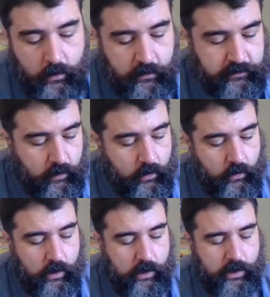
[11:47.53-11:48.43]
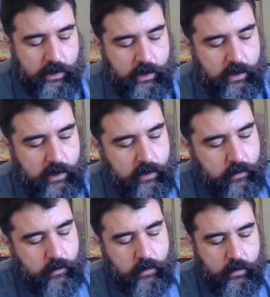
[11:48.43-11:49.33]
So,
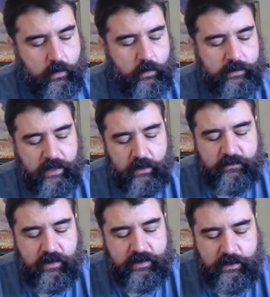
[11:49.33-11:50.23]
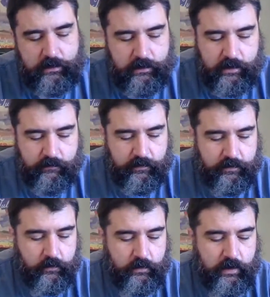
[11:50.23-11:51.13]
kids that didn't live
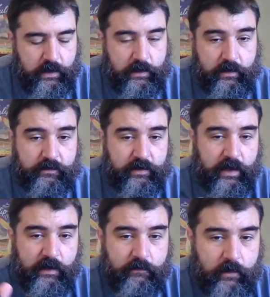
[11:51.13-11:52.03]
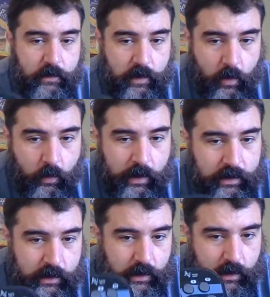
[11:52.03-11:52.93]
through the 90s have no
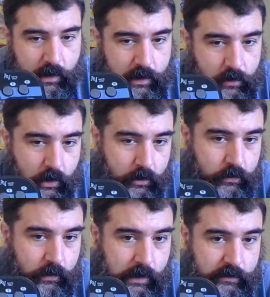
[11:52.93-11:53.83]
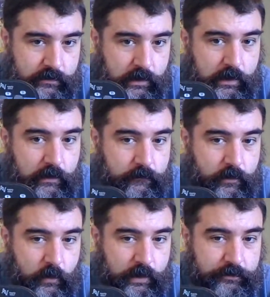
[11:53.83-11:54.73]
idea how crazy
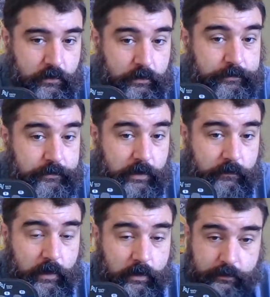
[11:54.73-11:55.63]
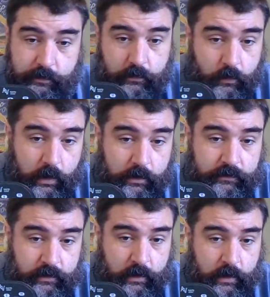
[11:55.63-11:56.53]
influential Street Fighter II
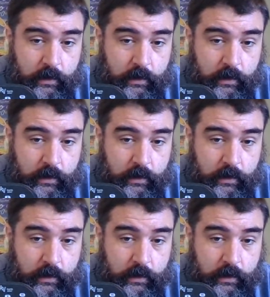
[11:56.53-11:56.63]
was.